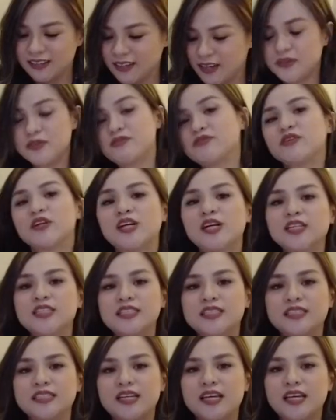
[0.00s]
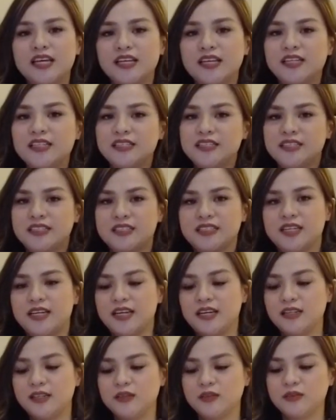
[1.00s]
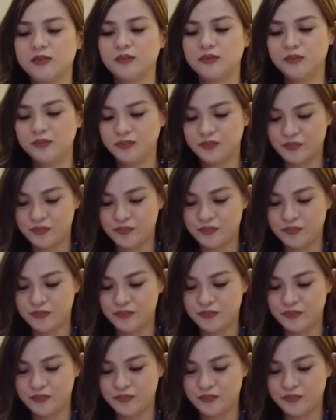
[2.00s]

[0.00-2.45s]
So the first is ito.